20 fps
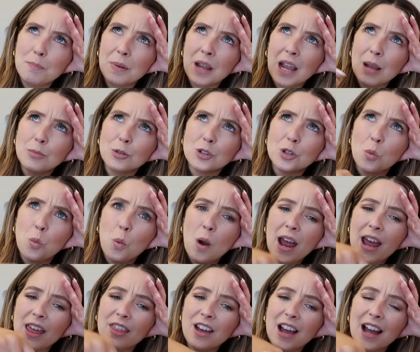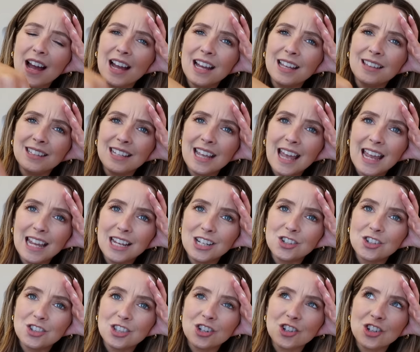be able to wear that at the
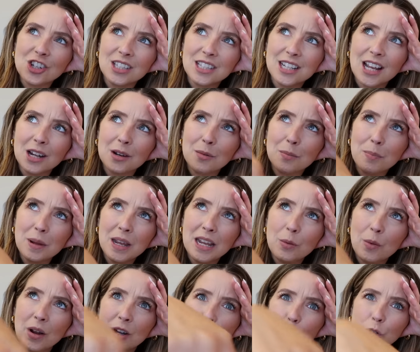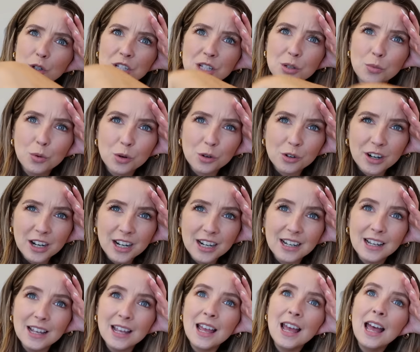age that she's gonna be when Otty wore it?
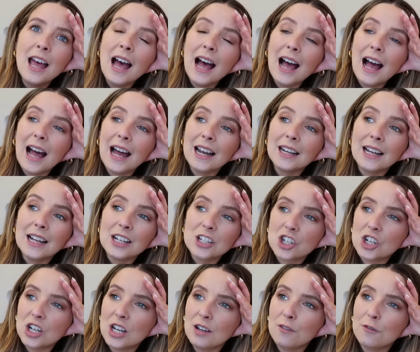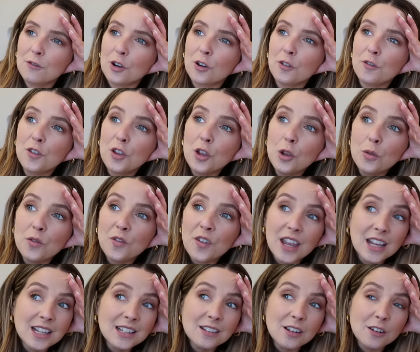And actually for a few
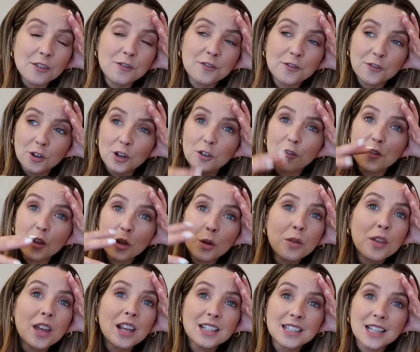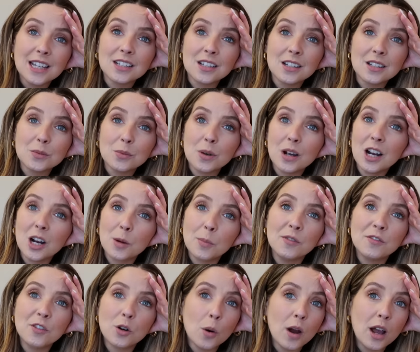things that does work, but
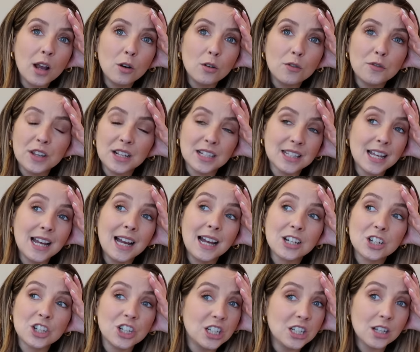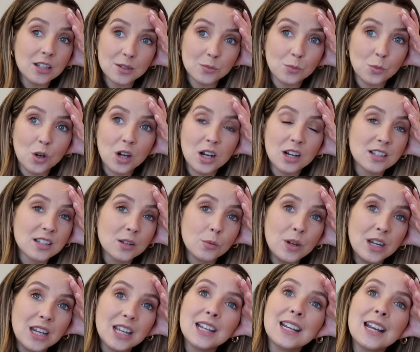for quite a lot of things that actually doesn't work. So
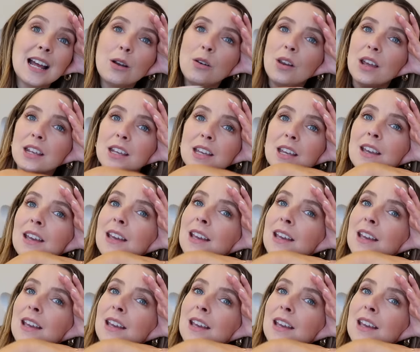we can now like